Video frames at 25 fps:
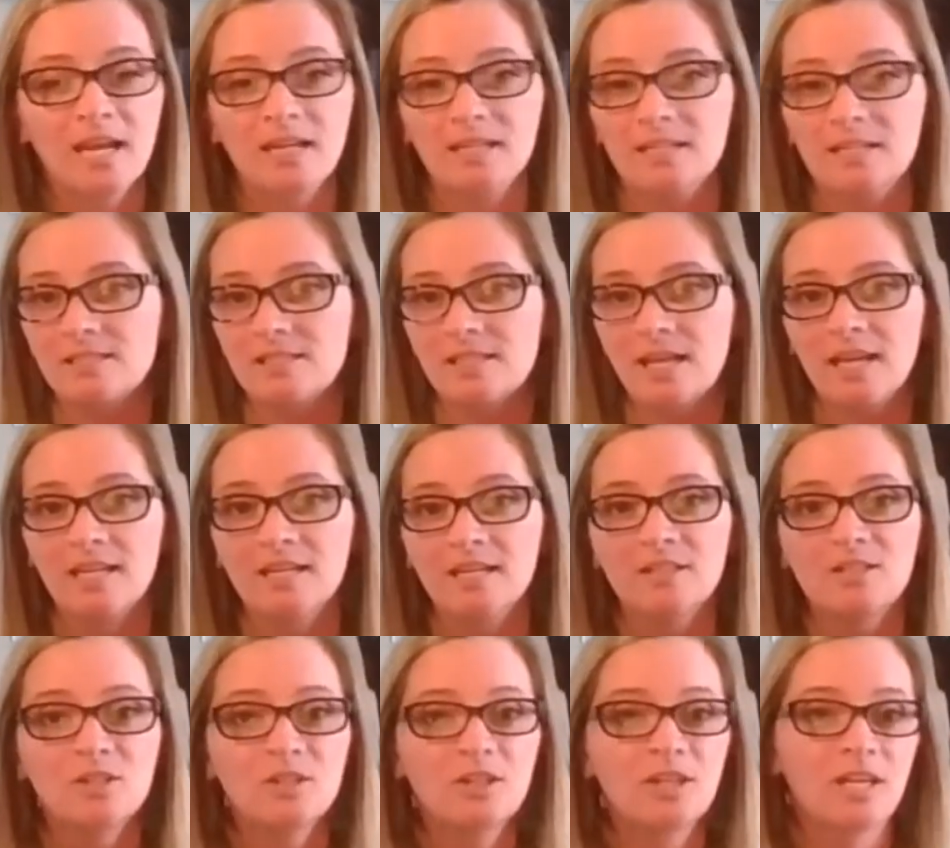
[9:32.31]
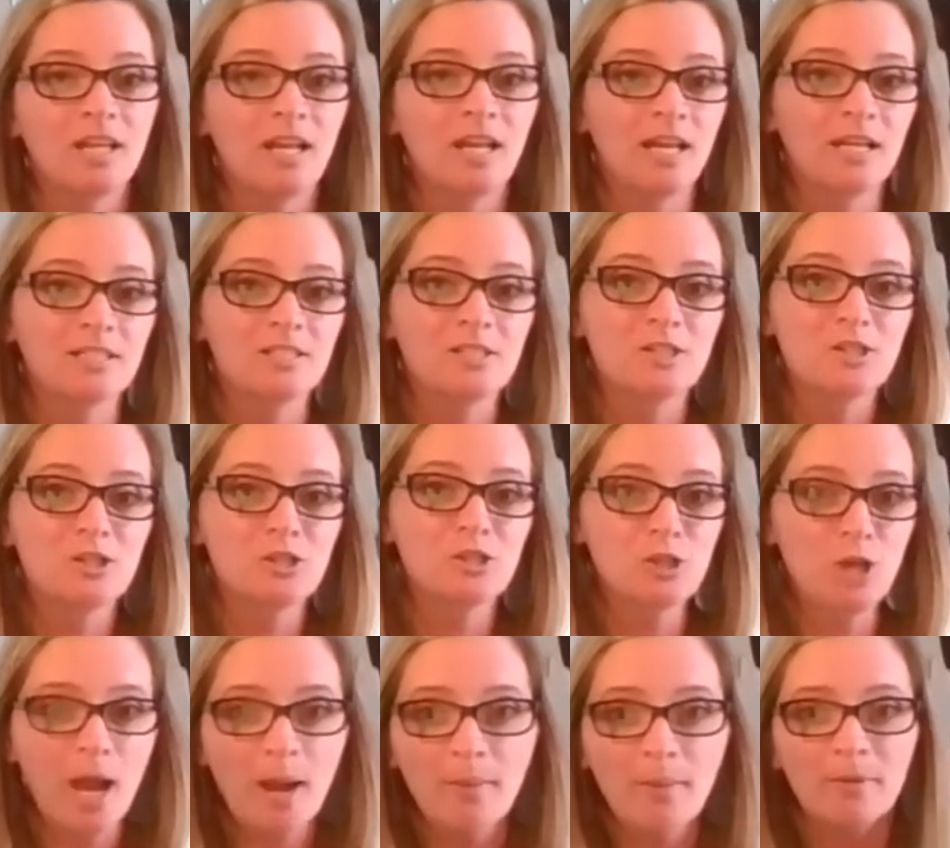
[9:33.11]
I decided to connect a
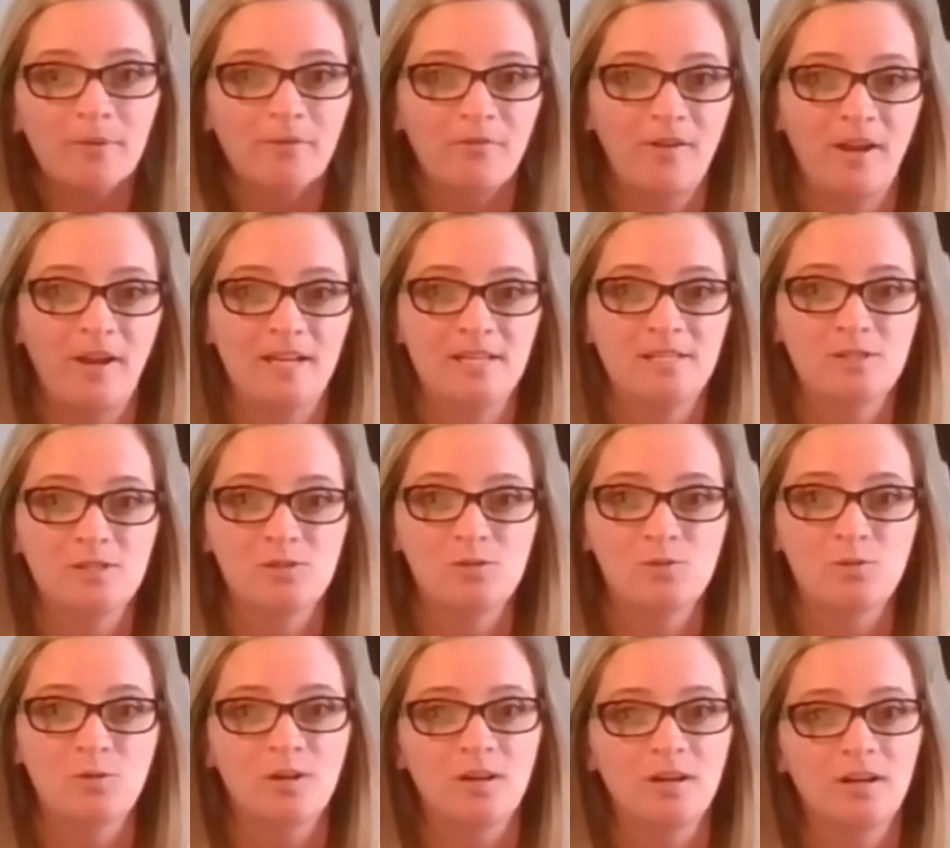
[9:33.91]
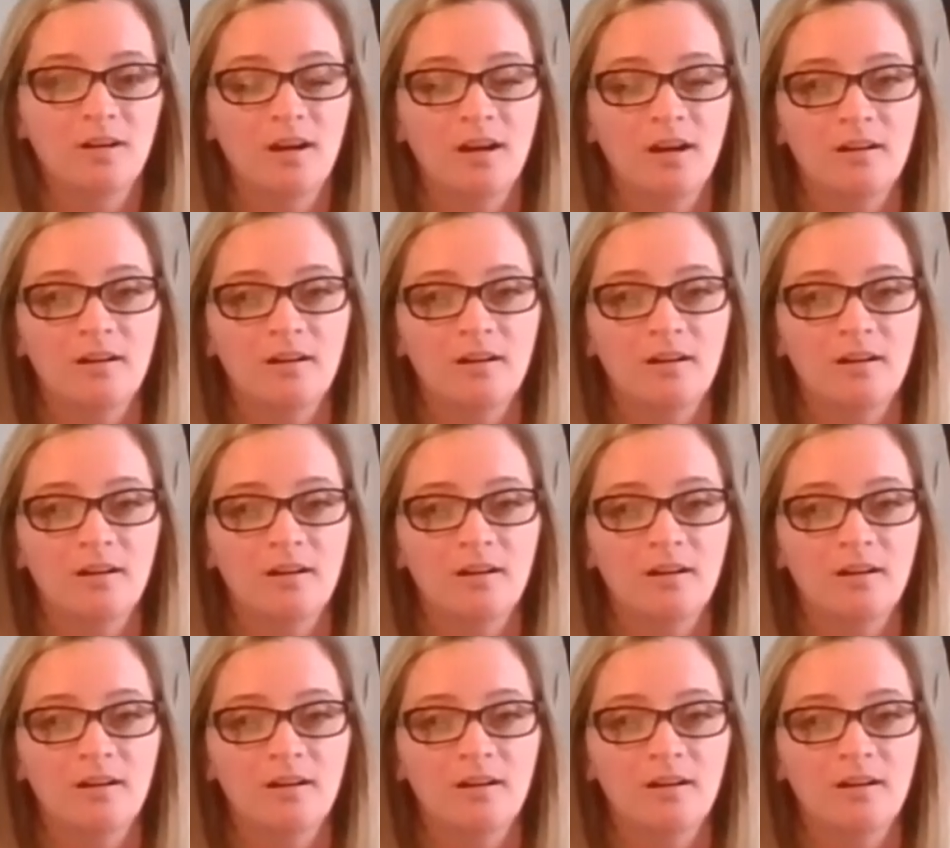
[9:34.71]
Shopify store.